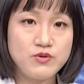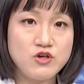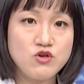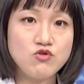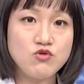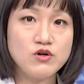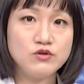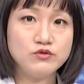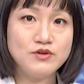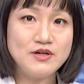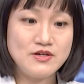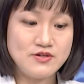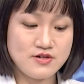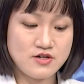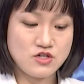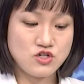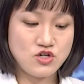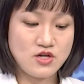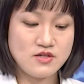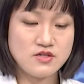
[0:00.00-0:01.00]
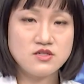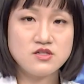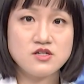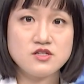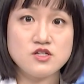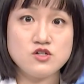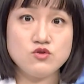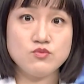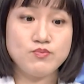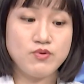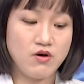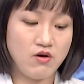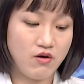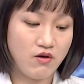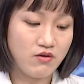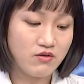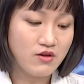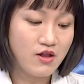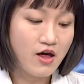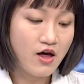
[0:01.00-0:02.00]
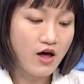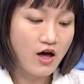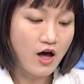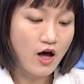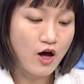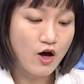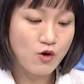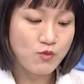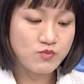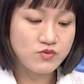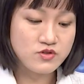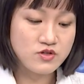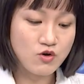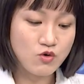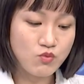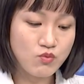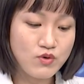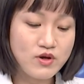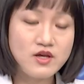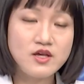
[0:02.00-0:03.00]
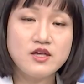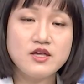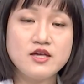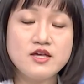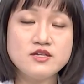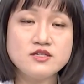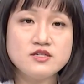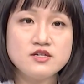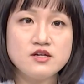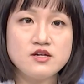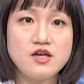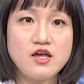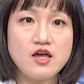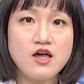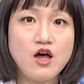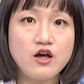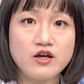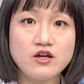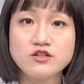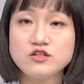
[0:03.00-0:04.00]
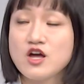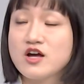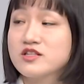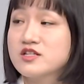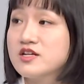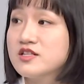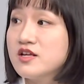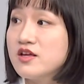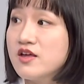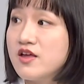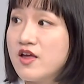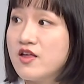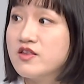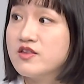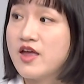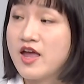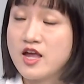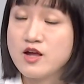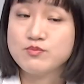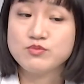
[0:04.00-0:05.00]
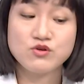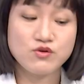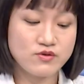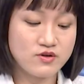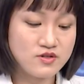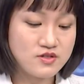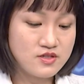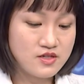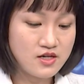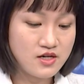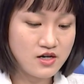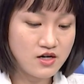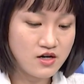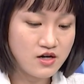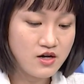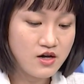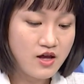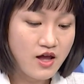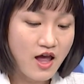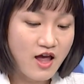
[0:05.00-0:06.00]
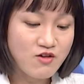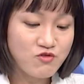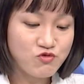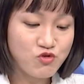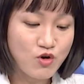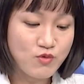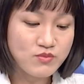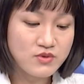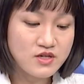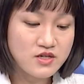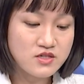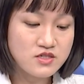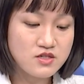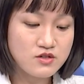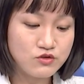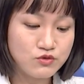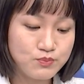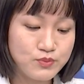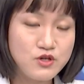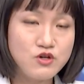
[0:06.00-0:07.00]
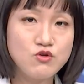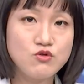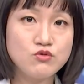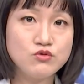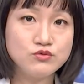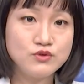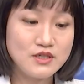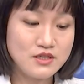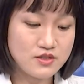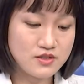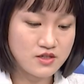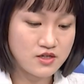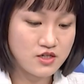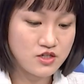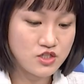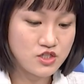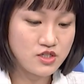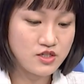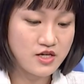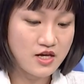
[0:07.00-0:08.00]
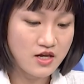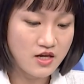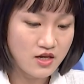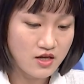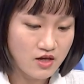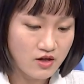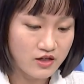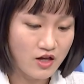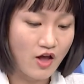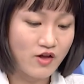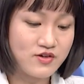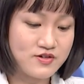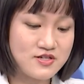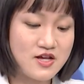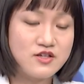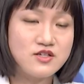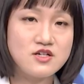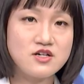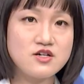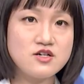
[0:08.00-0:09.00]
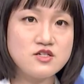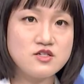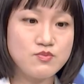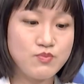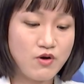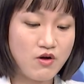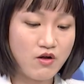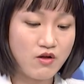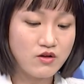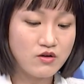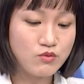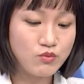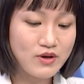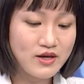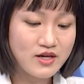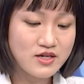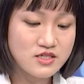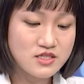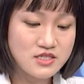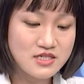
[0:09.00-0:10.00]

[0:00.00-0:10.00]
Pew Research Institute poll, it's conducted in April this year, and from this Pew Research Center's poll, we can